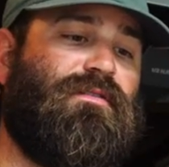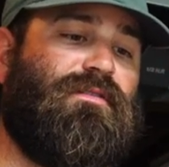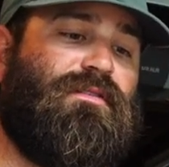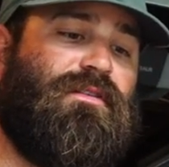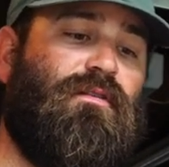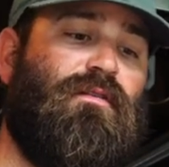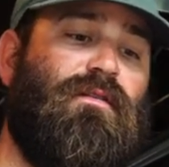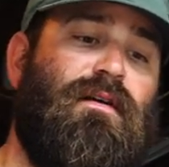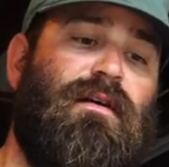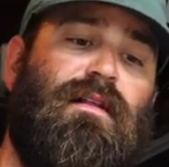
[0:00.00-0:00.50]

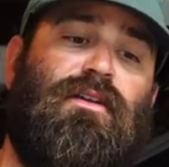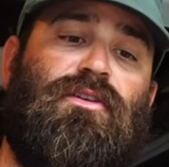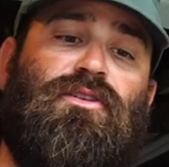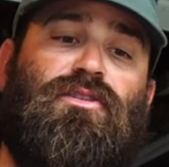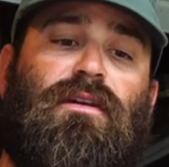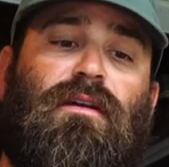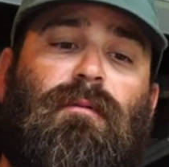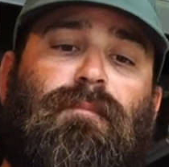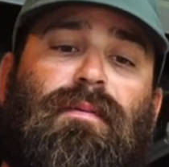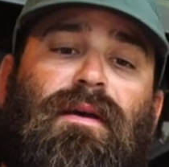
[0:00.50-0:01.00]
So
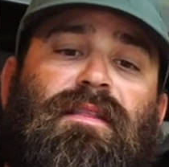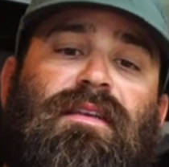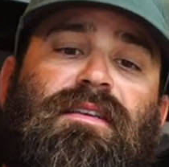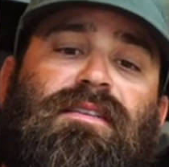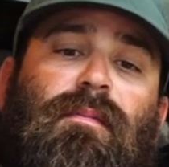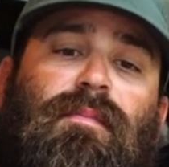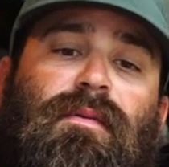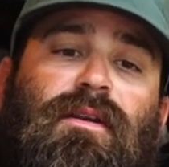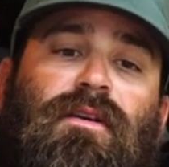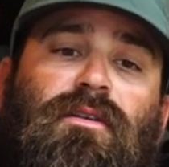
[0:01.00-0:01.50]
you can pick these
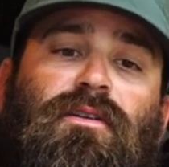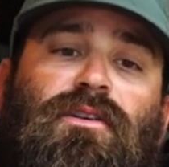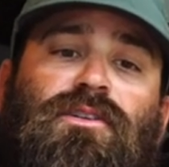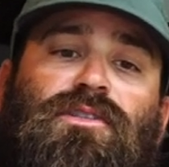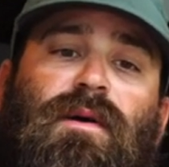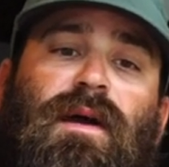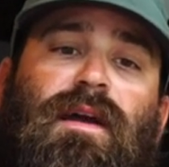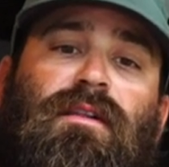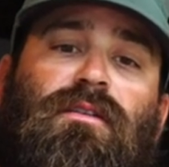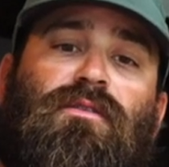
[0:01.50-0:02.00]
up at
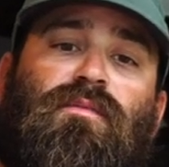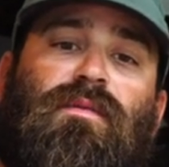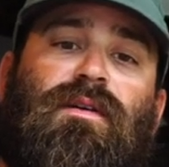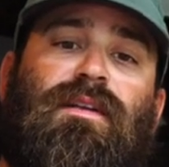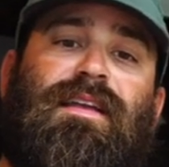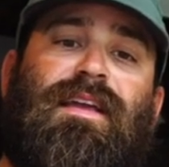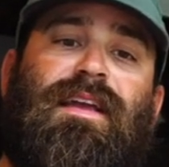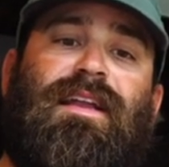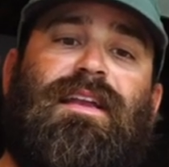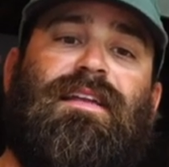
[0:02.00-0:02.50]
Intercoastal Angler,
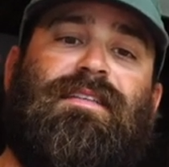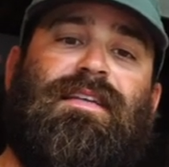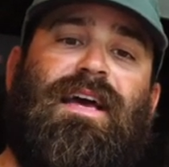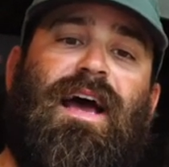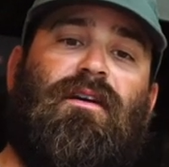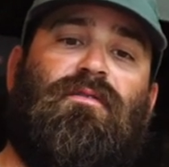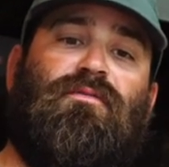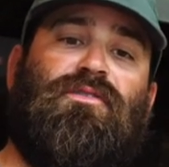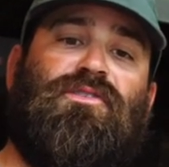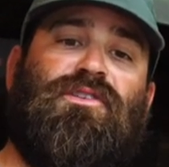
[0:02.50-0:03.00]
really any
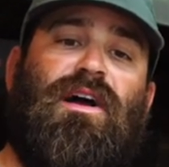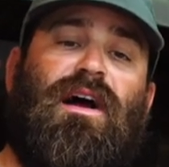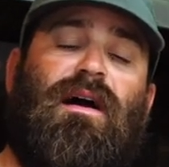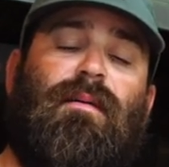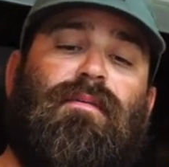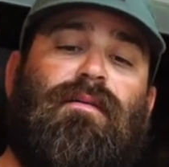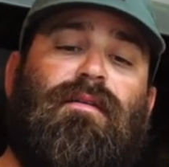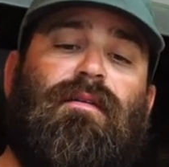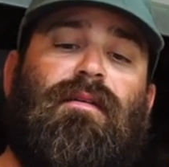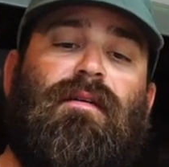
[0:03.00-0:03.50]
tackle shop.